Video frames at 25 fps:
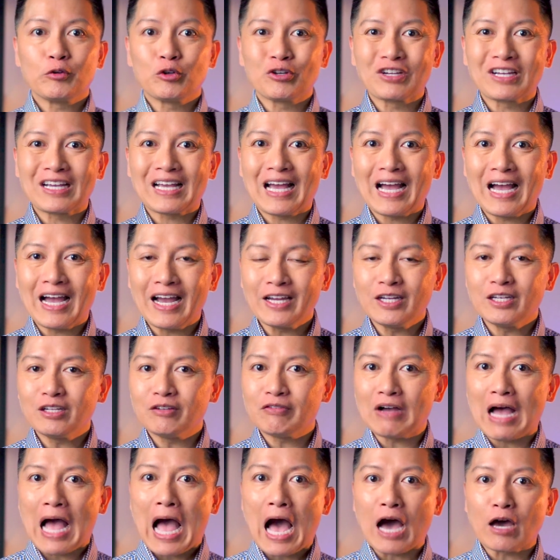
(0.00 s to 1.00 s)
you're kind of
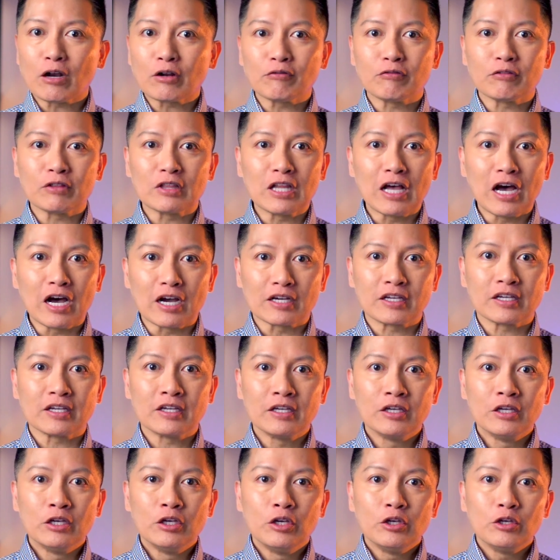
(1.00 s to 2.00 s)
out of luck.
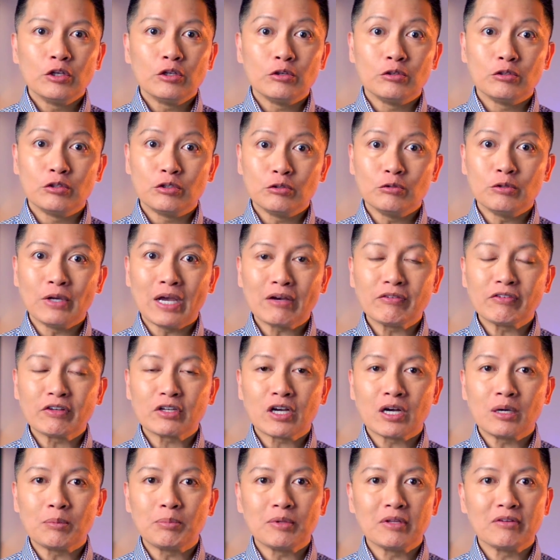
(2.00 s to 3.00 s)
You do have a
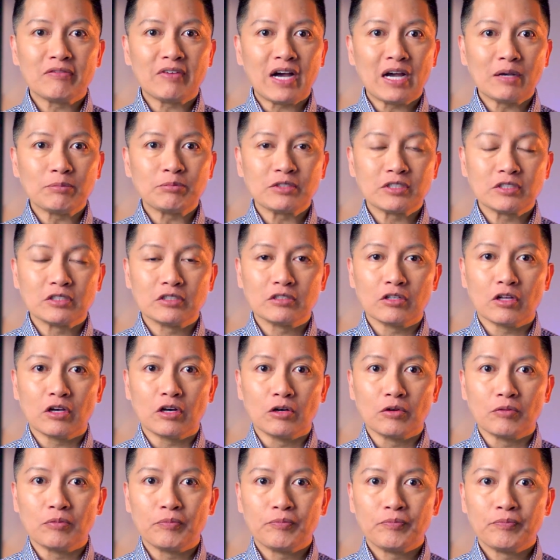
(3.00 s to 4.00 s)
couple of options
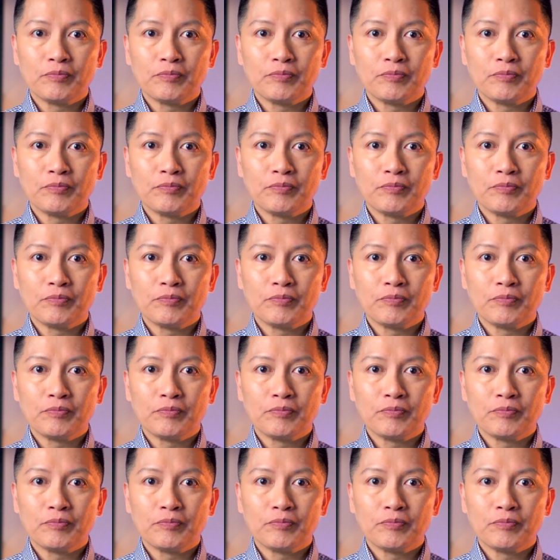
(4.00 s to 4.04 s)
though.